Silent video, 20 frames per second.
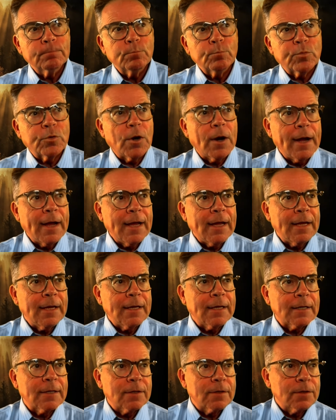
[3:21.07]

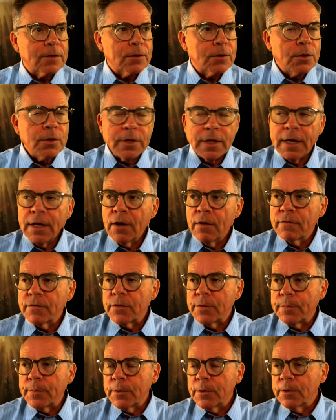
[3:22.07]
praying and looking over
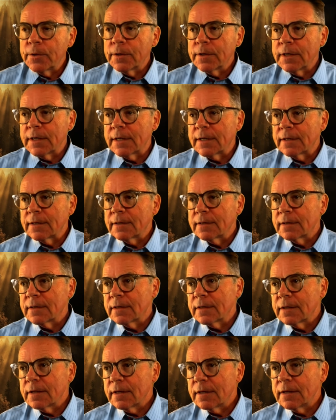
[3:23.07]
the book and
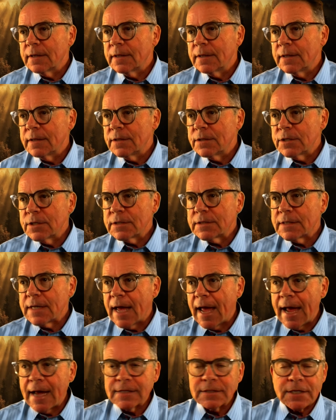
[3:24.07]
just
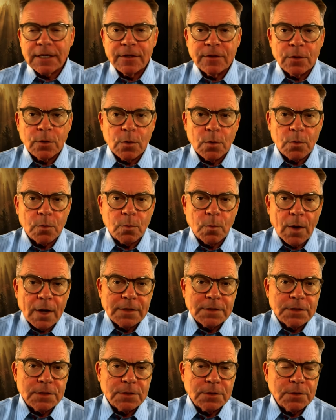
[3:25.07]
asking the Lord
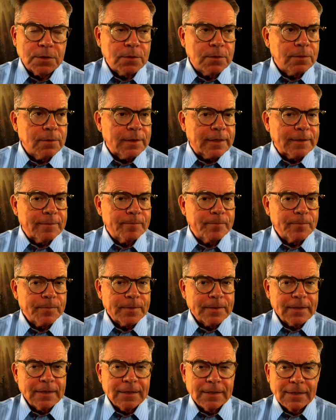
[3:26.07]
what to do. And
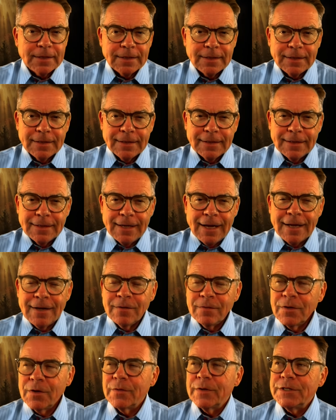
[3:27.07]
I
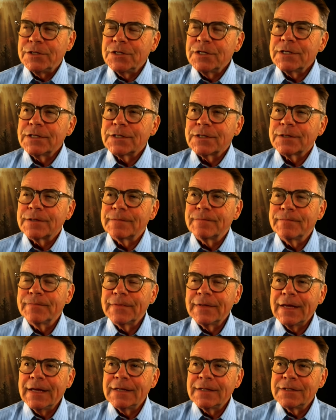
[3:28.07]
don't know, it just
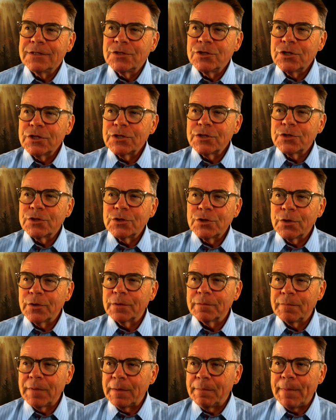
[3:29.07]

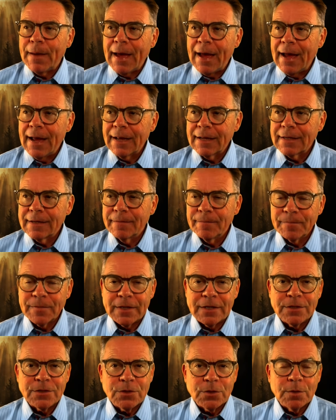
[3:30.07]
took me back.
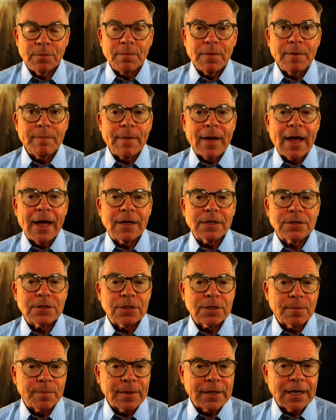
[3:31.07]
It took me back
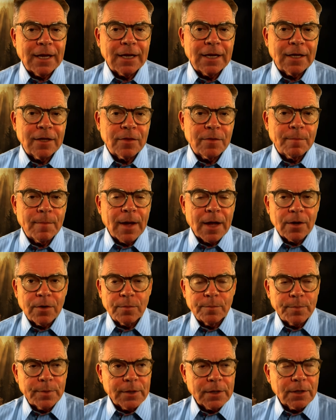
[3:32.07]
to the beginning of the
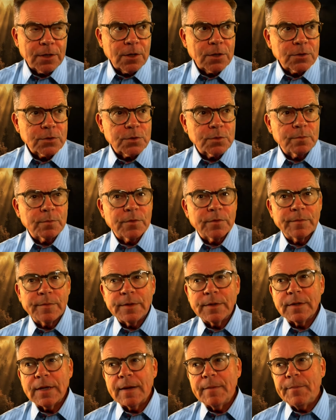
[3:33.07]
modern Pentecostal
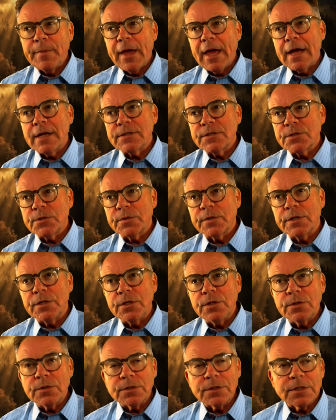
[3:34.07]
movement. I pastor in
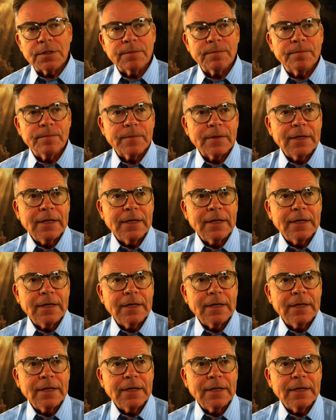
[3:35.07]
Houston,